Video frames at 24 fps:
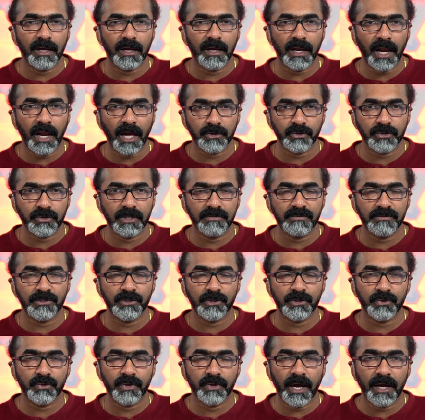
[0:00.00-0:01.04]
like to give it to
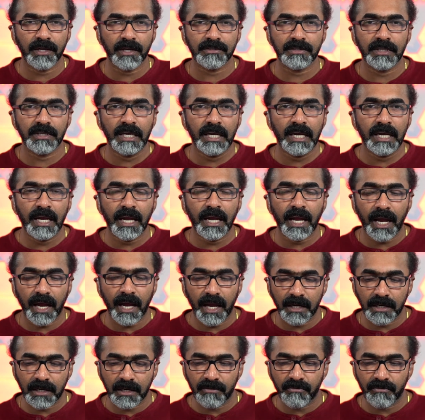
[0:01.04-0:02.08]
you guys,
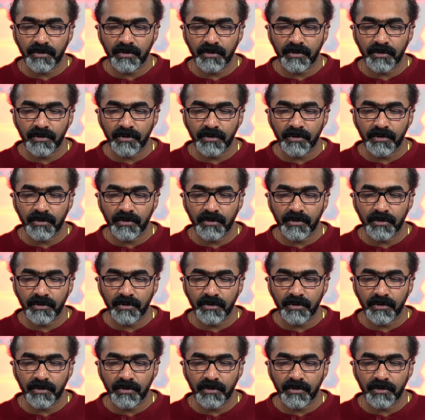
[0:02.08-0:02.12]
and